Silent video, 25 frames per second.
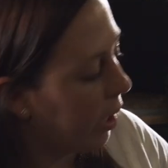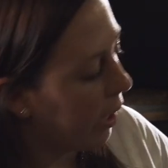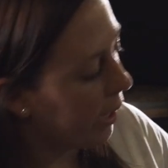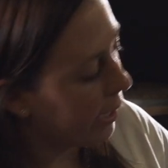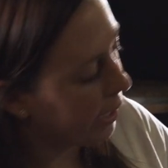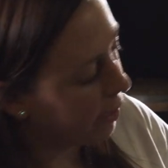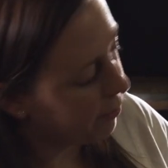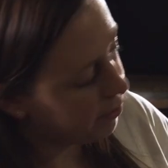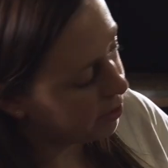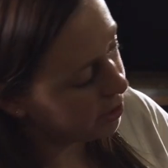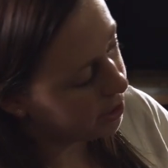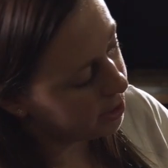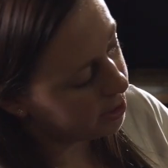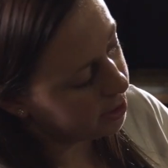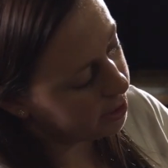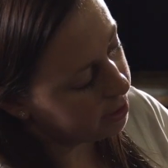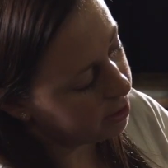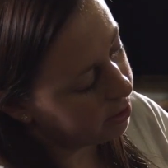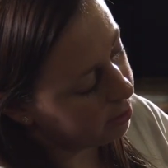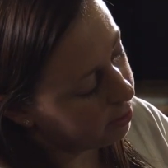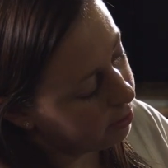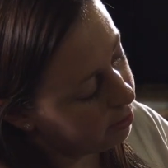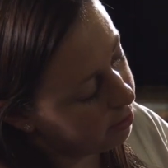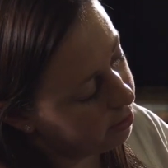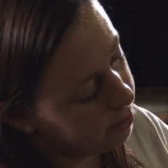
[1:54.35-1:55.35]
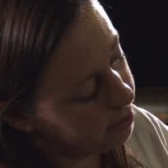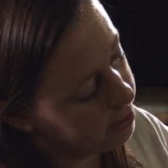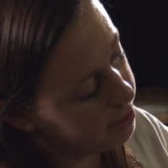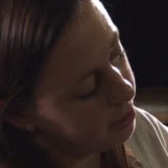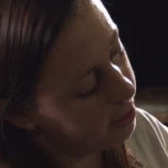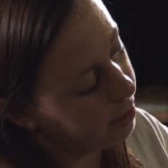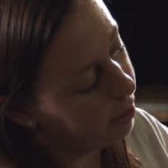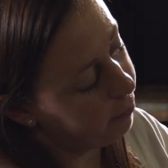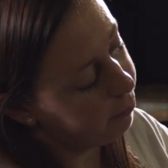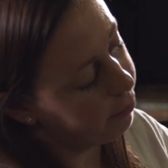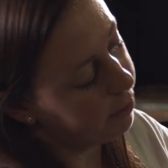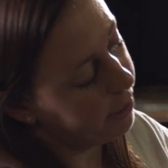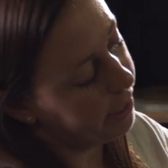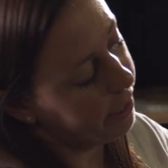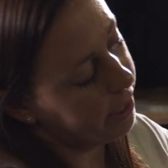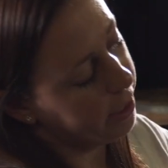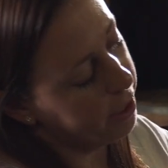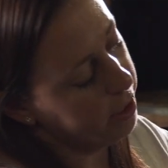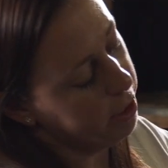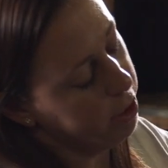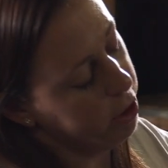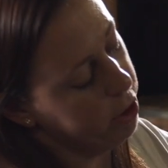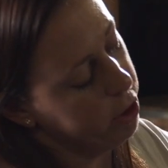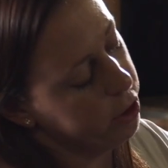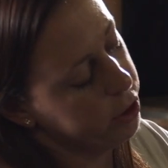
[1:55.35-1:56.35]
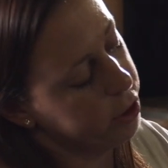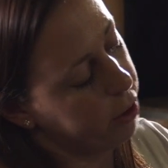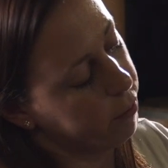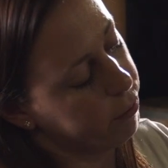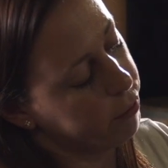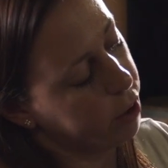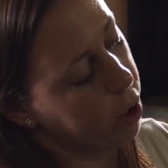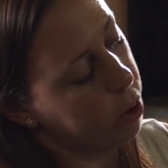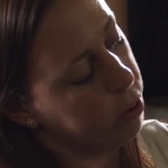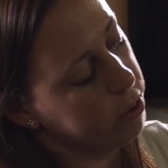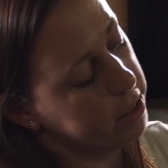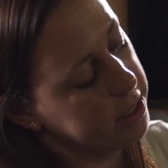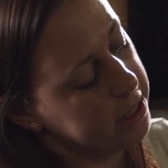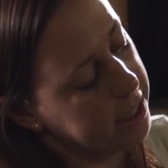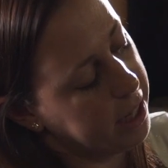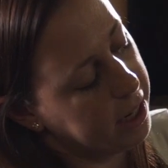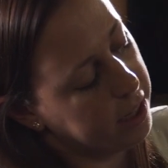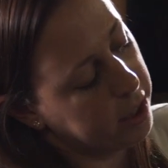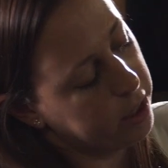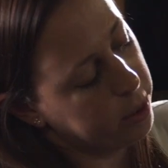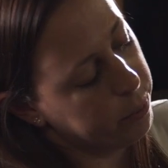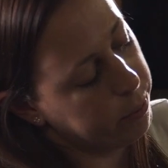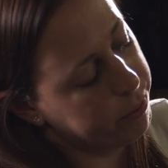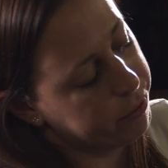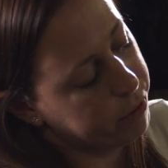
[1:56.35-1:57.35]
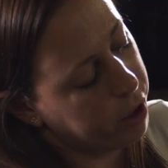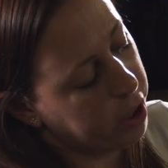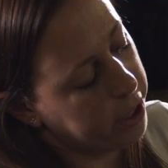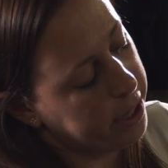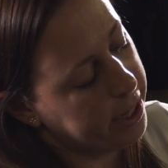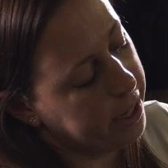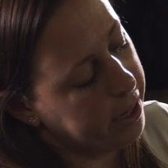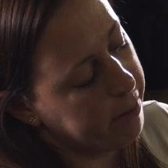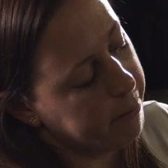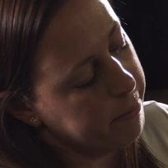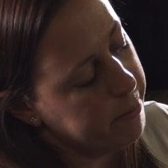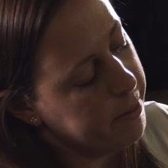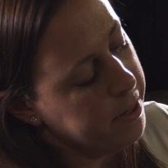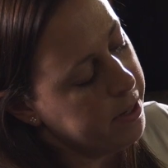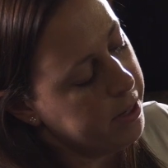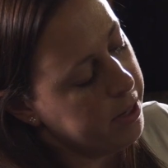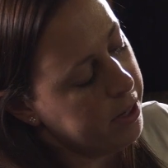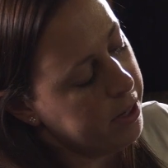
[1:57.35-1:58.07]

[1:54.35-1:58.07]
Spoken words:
It gives us this lovely sort of golden colour that we've got here,